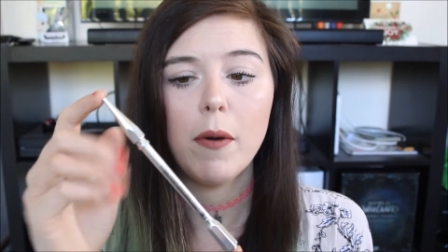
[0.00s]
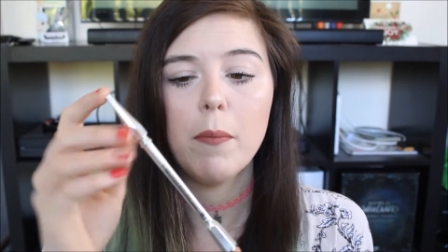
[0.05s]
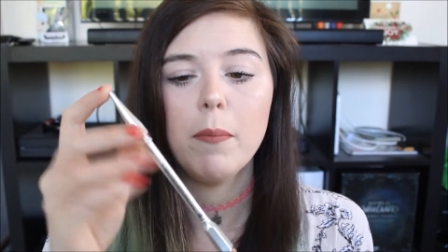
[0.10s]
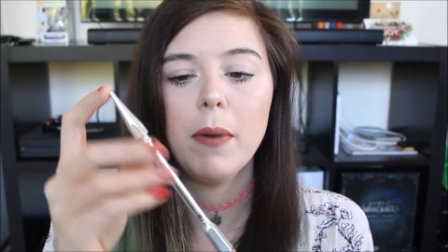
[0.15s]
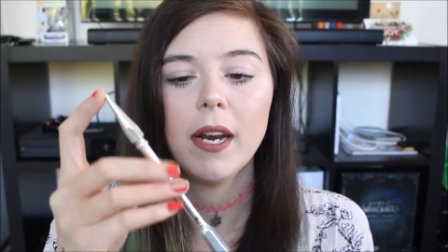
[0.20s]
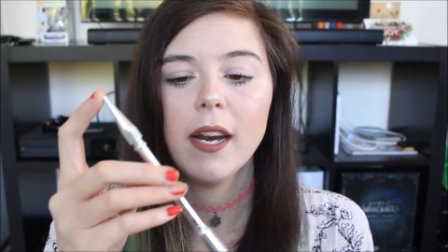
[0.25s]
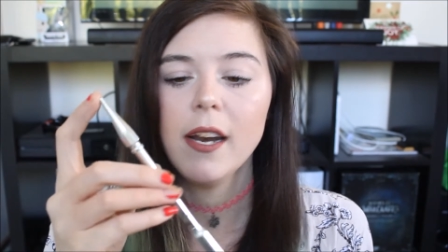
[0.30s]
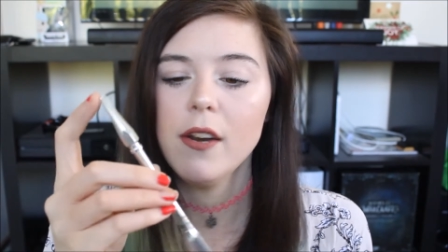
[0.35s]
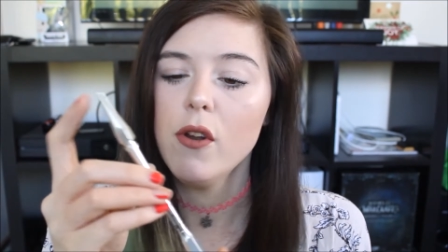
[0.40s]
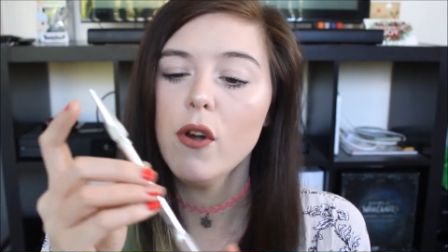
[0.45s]

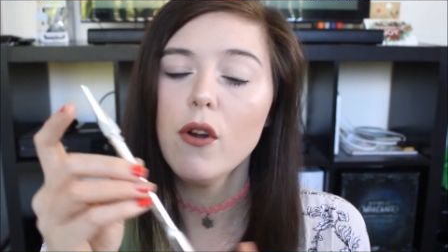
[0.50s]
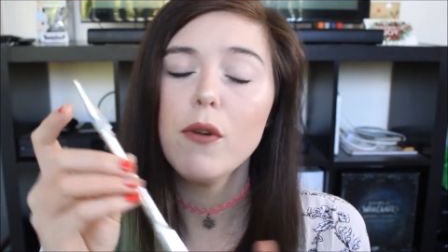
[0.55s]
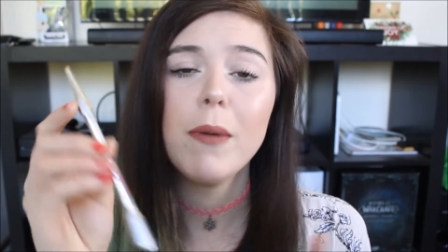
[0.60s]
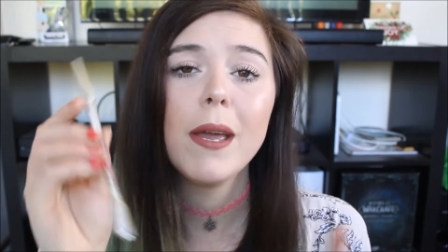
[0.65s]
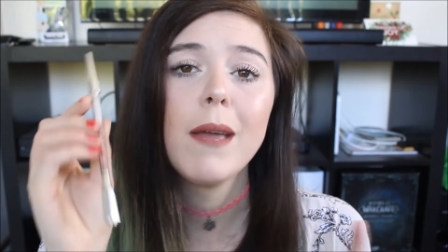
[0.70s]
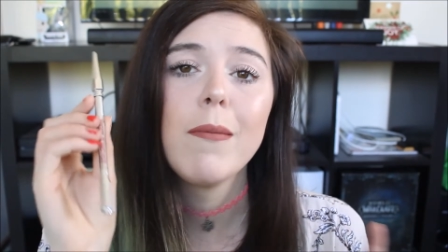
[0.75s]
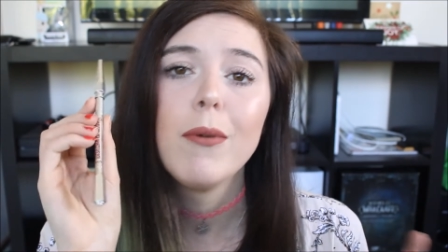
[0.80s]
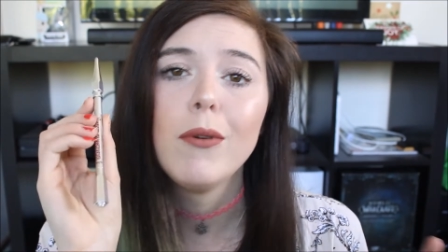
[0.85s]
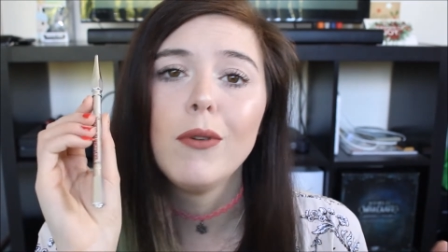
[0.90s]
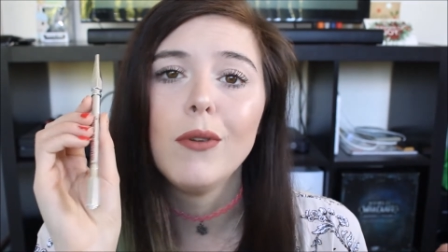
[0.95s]
but I know
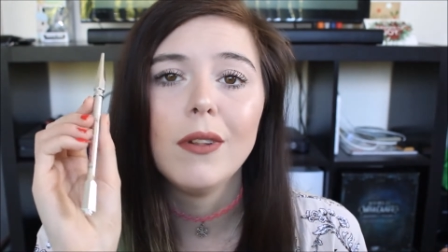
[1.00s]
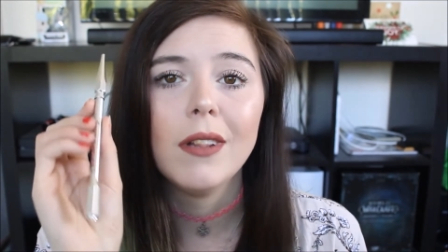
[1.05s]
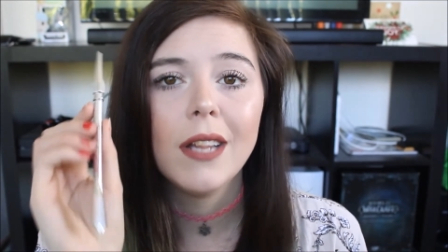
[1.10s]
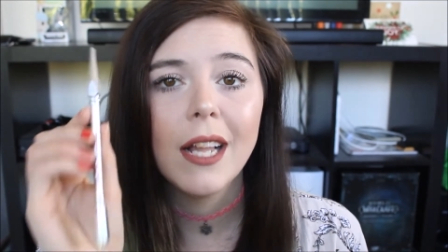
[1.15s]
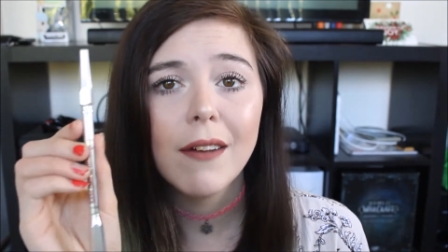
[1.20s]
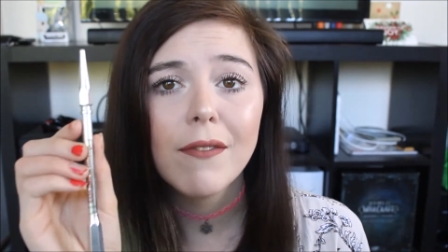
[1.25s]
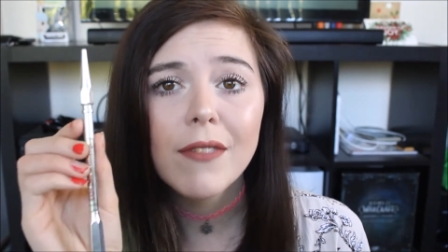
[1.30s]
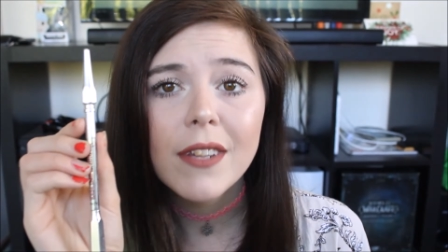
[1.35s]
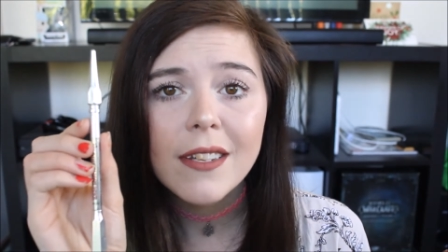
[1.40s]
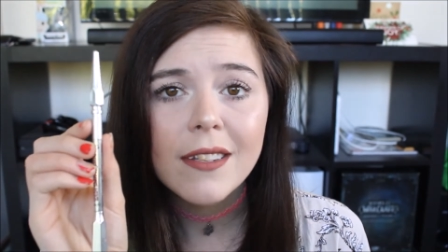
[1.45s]
people
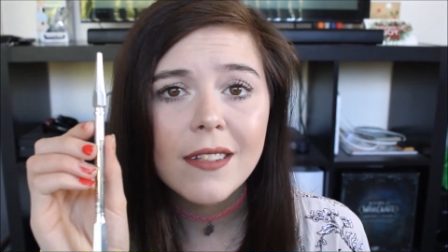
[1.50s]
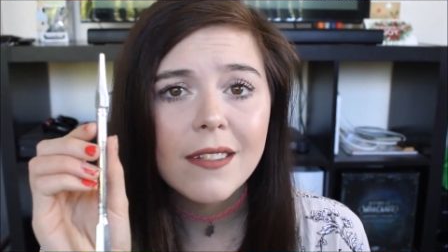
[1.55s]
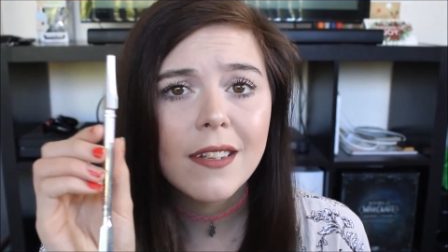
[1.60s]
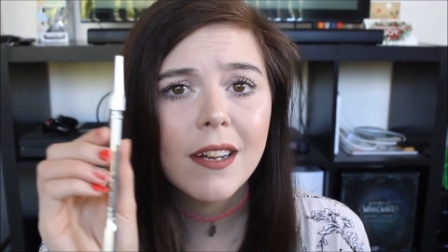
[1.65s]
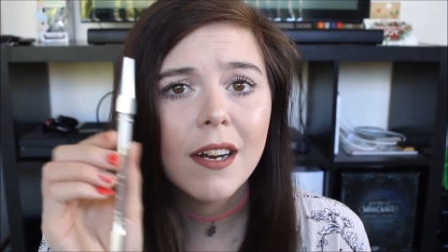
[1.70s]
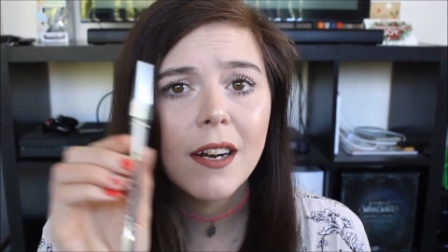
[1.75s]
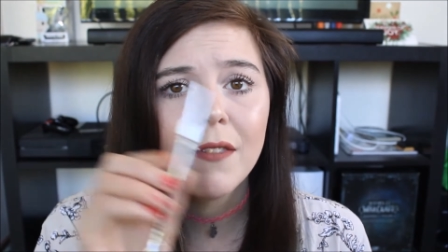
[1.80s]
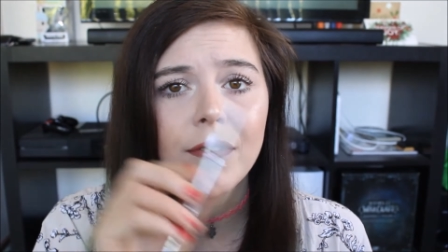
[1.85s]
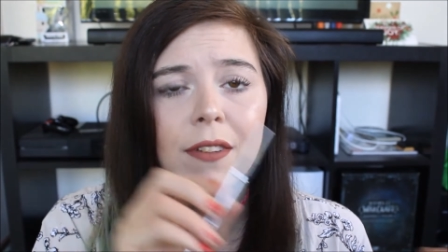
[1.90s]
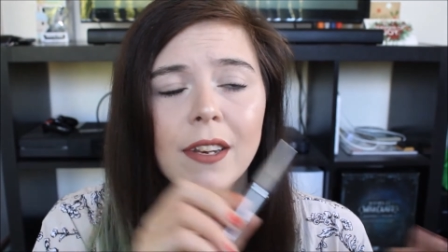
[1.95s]
love this
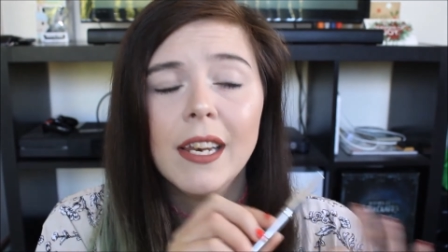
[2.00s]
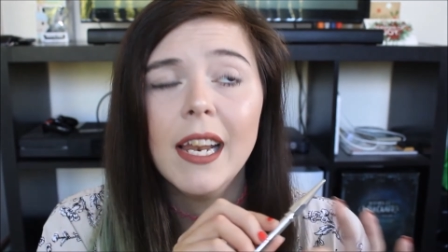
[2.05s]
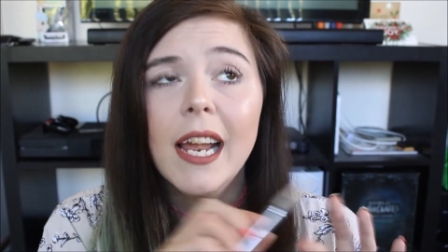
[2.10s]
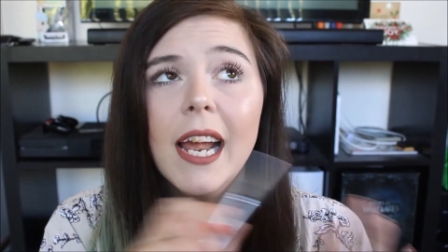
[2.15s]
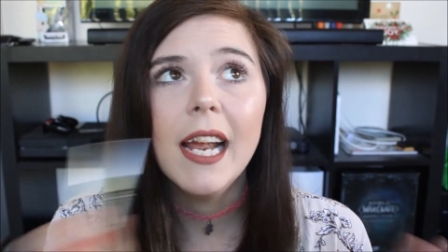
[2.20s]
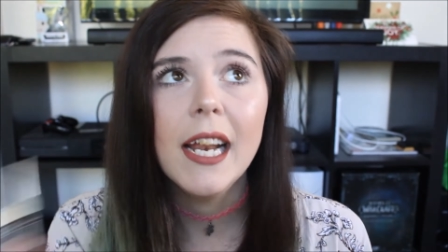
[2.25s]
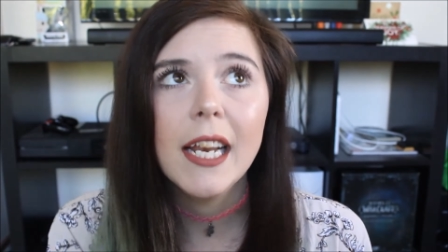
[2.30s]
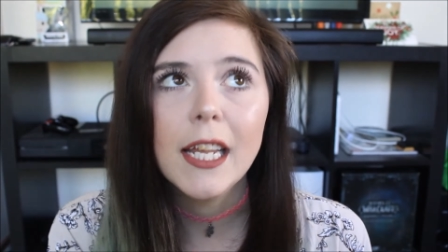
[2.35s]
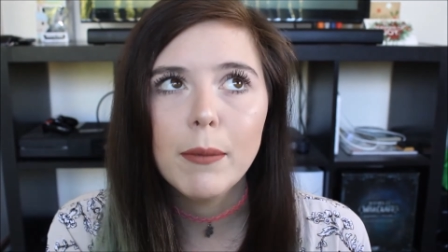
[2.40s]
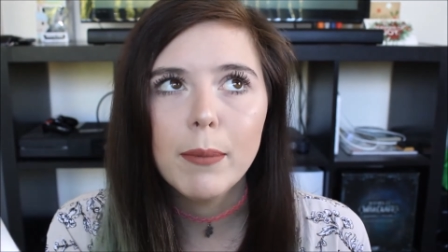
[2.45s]
stuff and
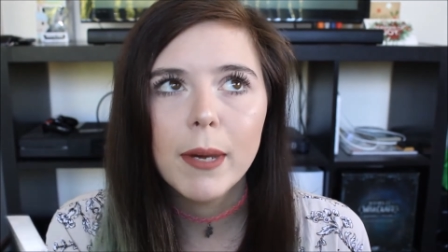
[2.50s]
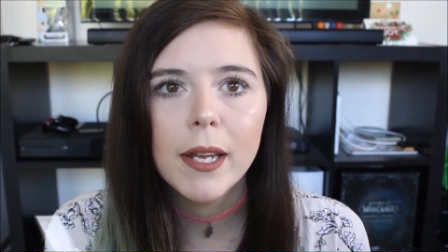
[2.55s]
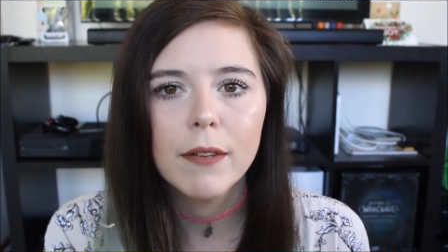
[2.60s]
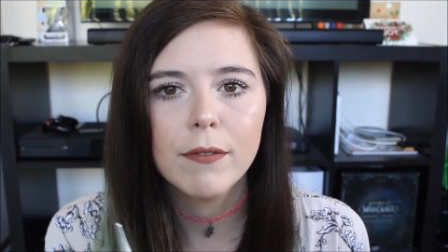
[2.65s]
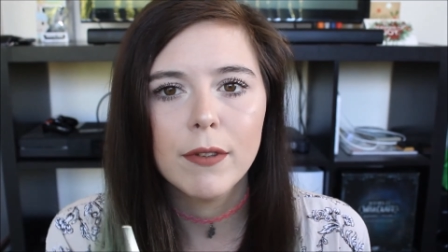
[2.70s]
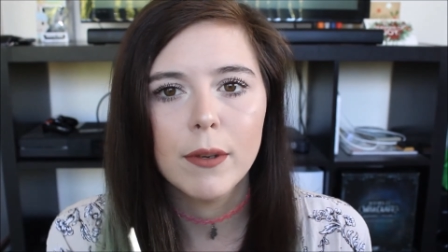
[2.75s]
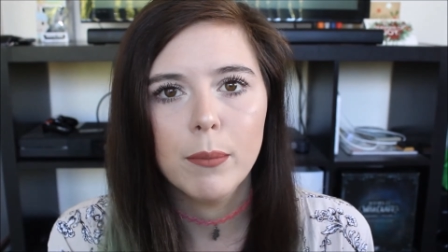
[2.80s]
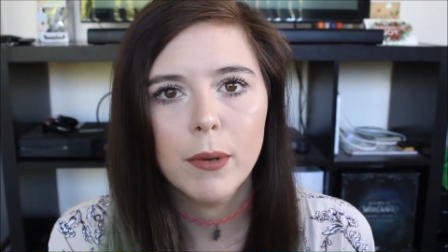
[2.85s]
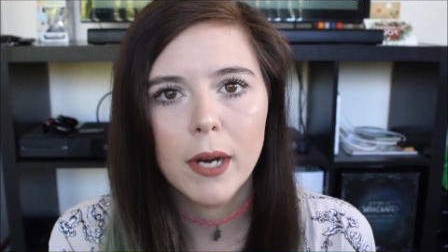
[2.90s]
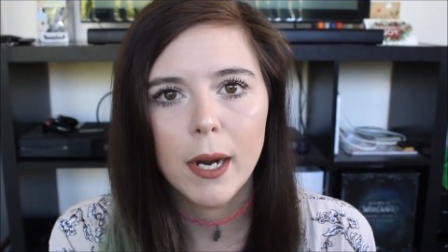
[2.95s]
any
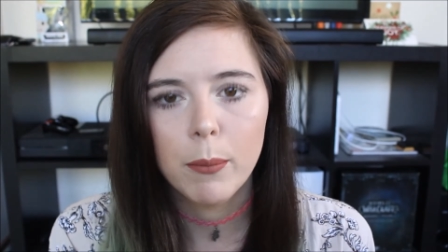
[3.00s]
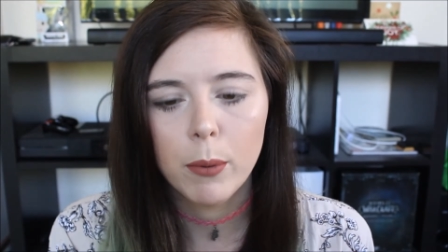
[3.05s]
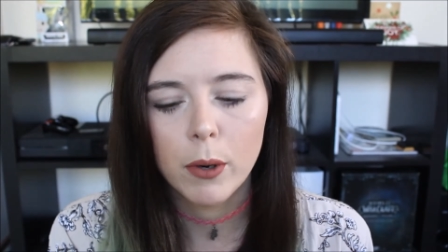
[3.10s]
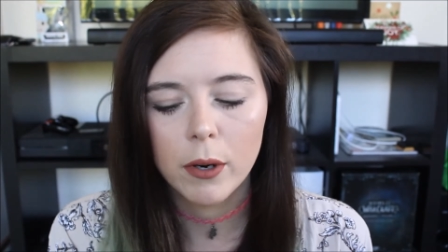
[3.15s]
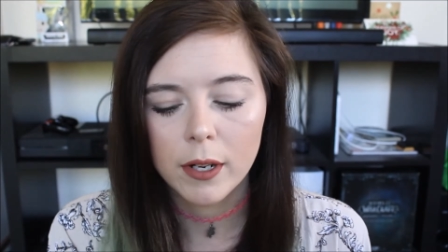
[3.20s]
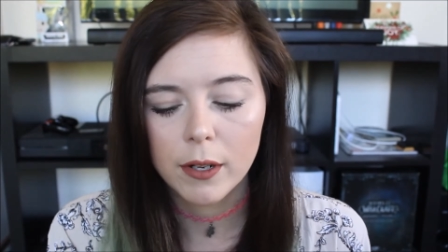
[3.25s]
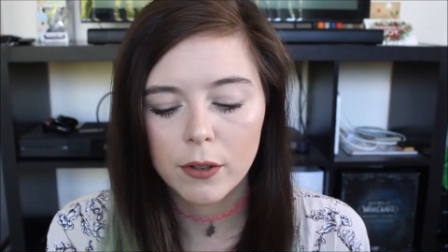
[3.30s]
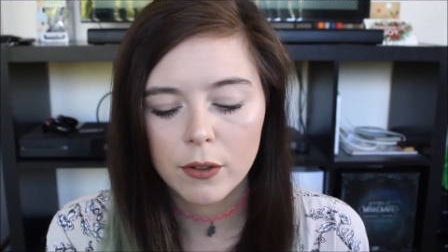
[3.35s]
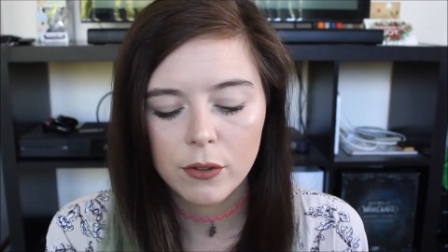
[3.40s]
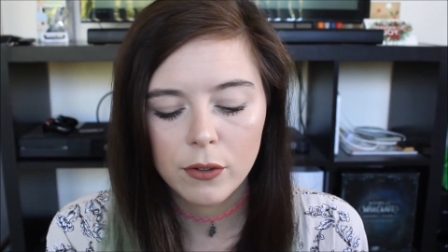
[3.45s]
Benefit brow
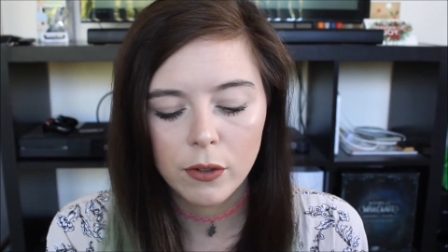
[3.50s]
products,